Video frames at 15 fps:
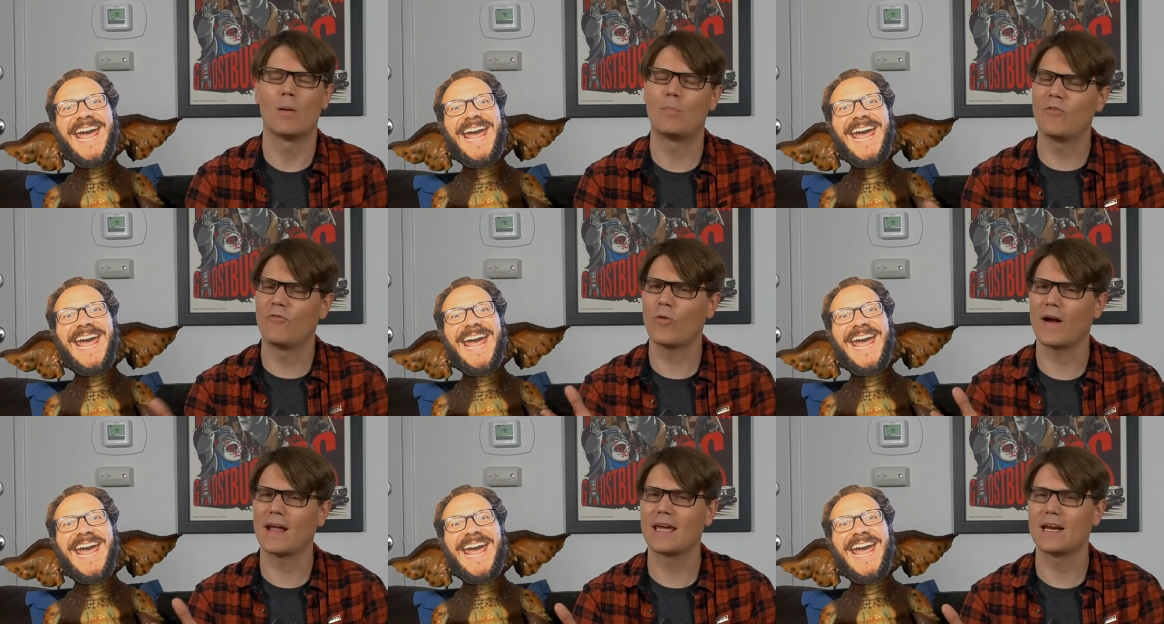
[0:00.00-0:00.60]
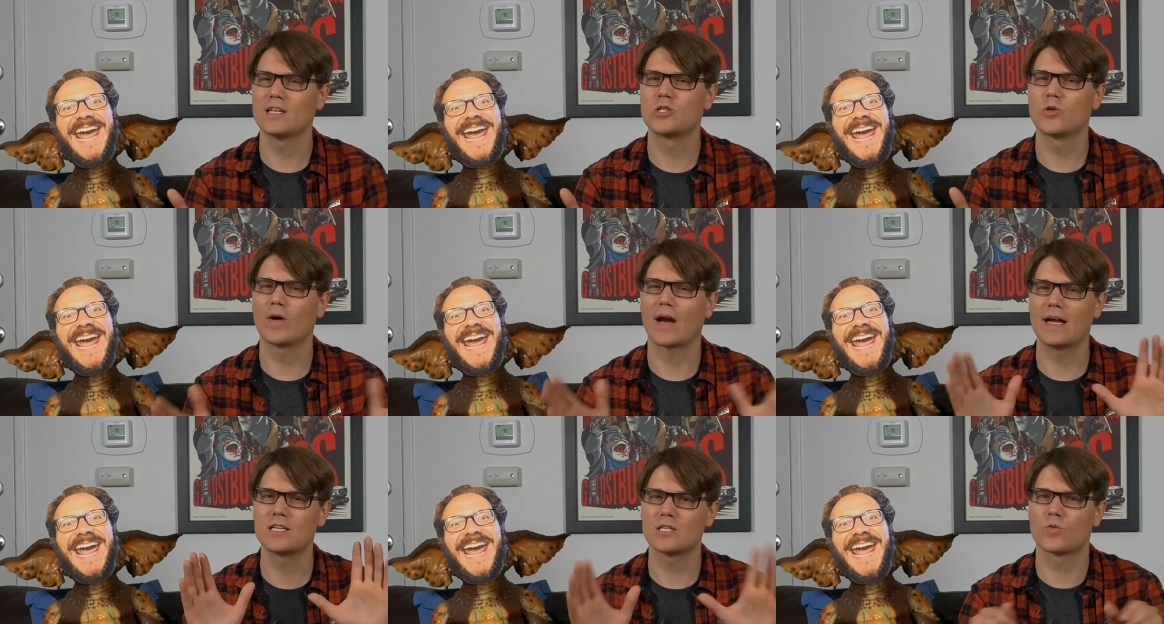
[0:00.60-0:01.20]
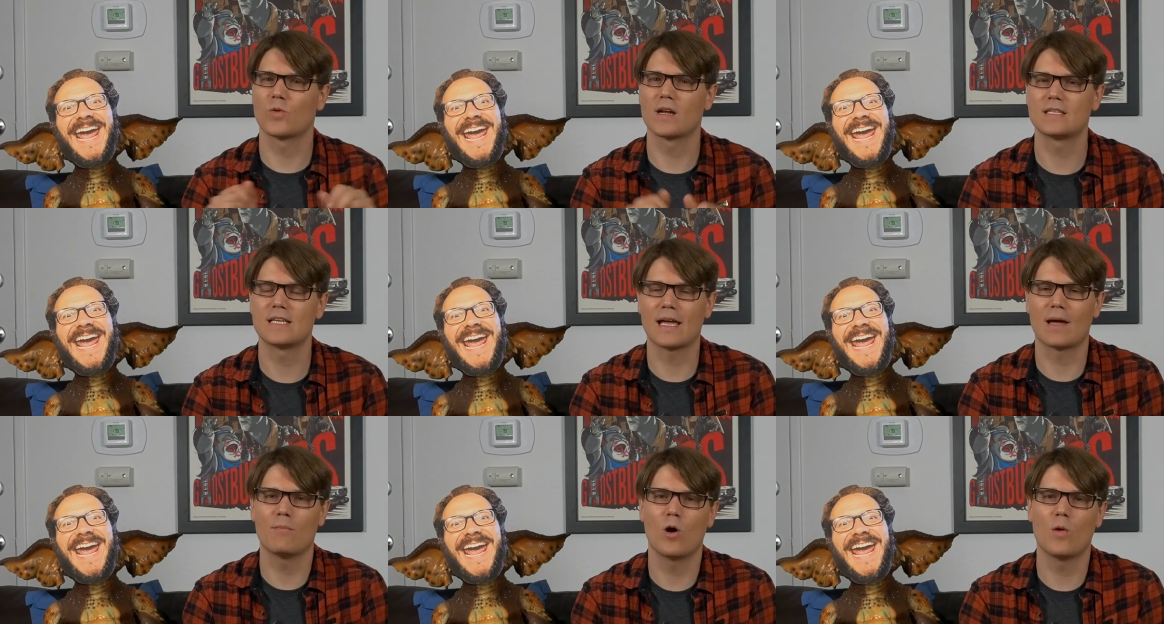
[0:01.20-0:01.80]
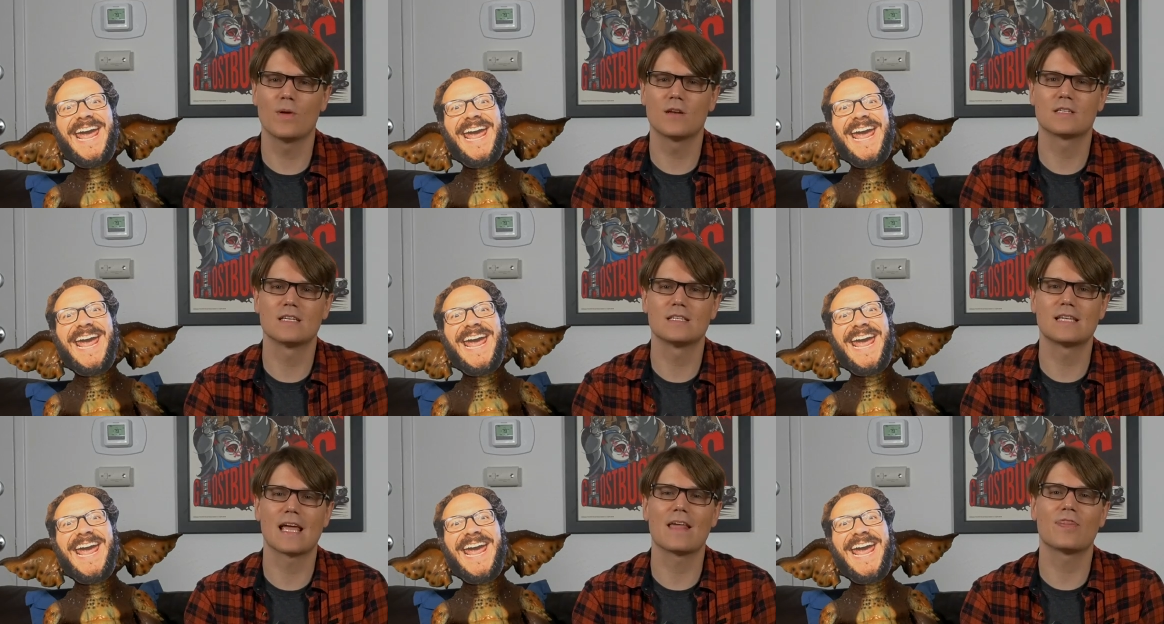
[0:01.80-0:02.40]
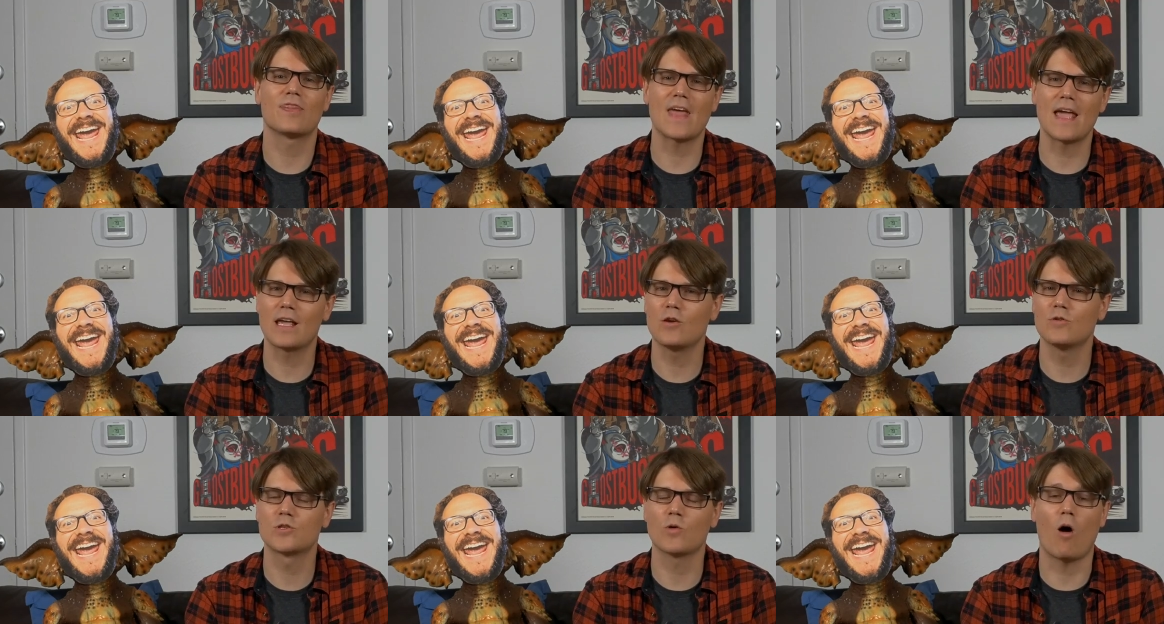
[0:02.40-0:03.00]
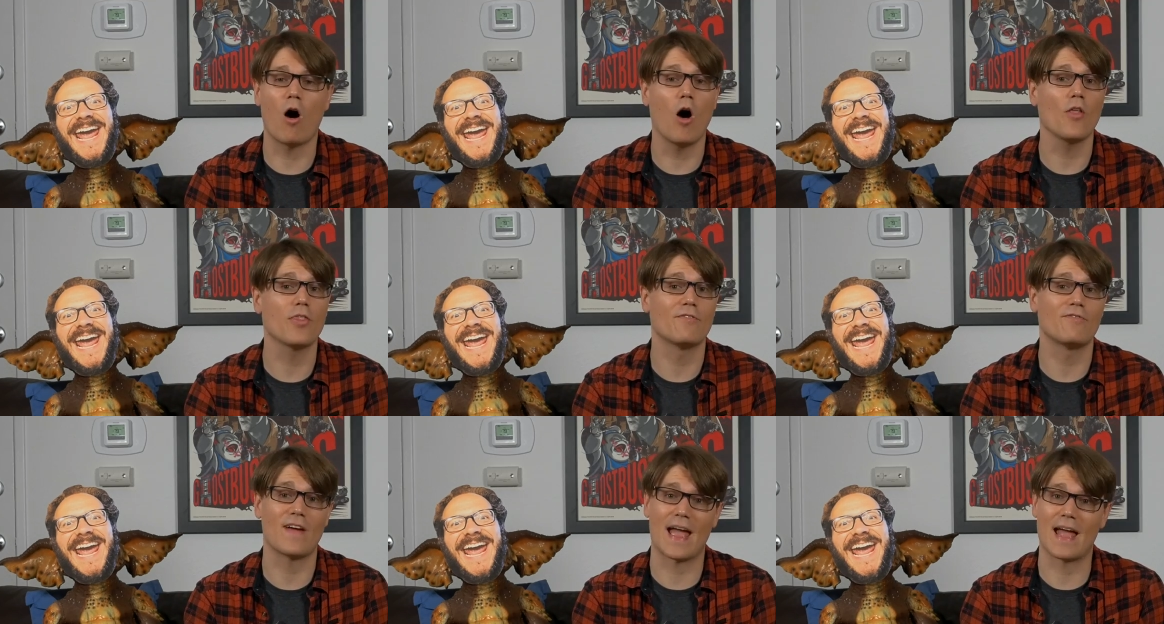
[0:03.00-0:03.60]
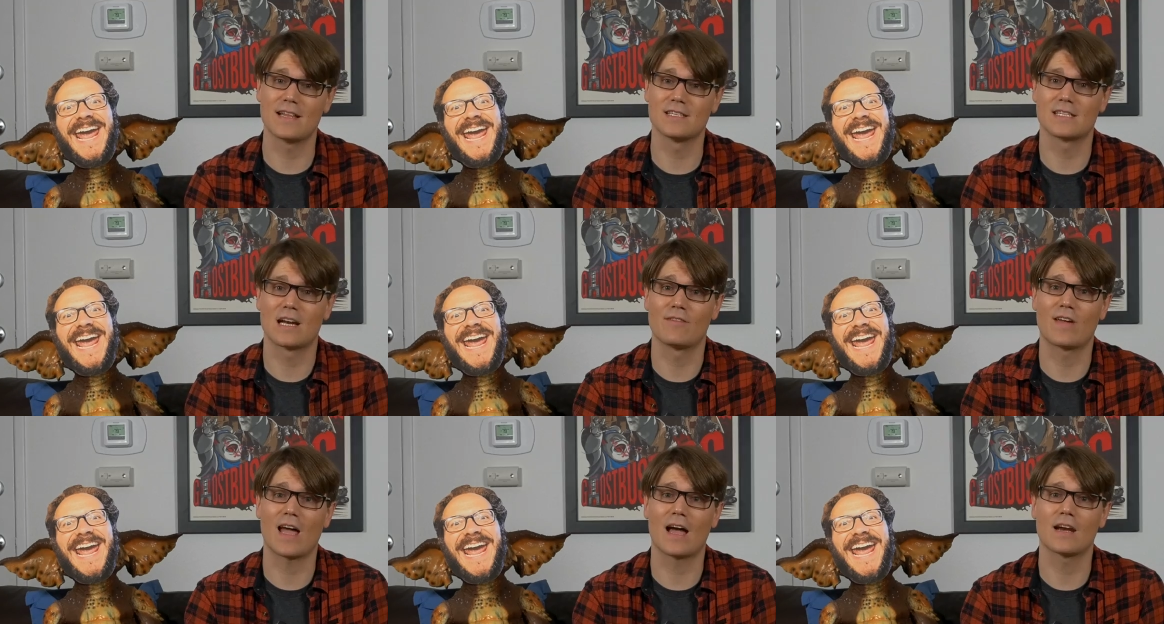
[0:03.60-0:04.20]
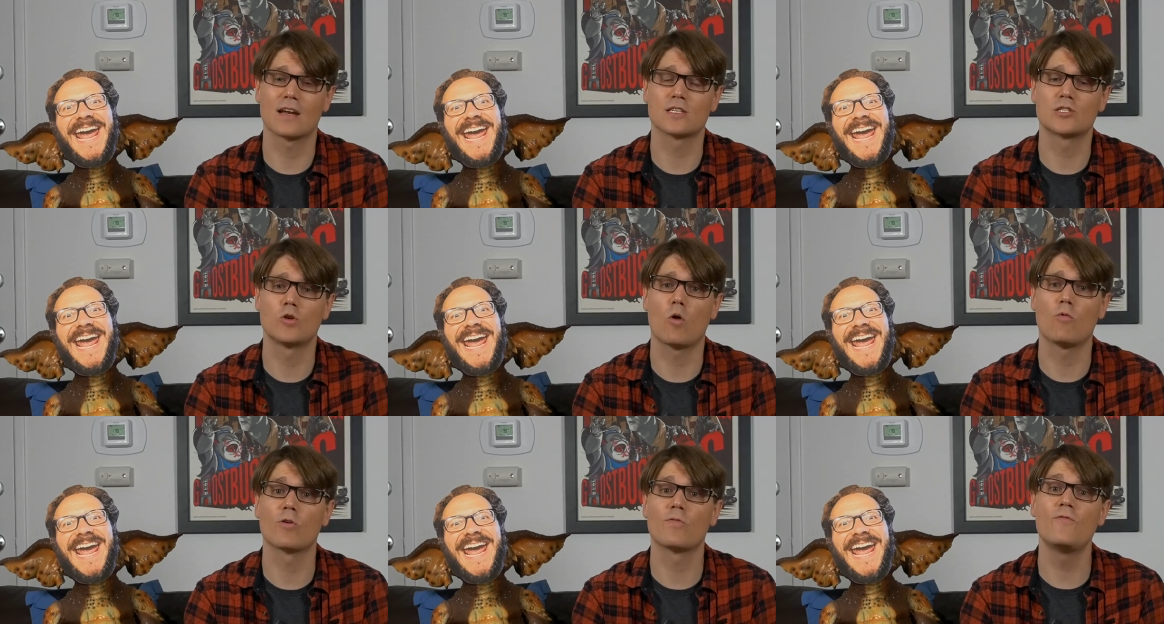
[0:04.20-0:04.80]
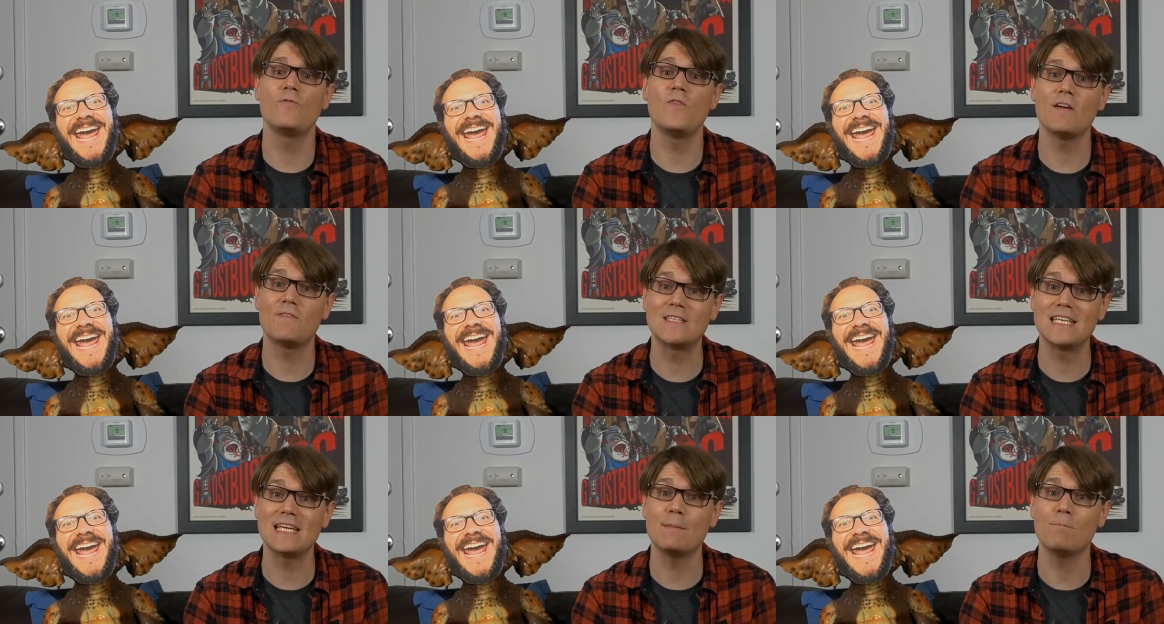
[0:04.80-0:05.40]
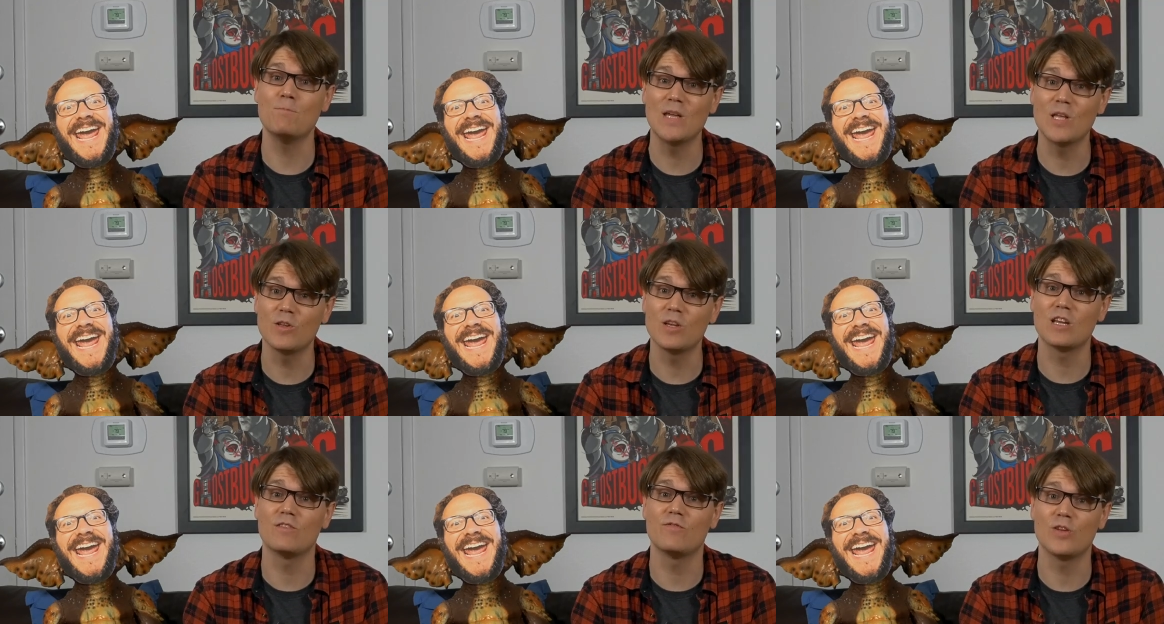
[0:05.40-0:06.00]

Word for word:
Speaker 1: But before I get into it, I just want to take a moment to say thank you to all the fans that have gotten us to over 50 million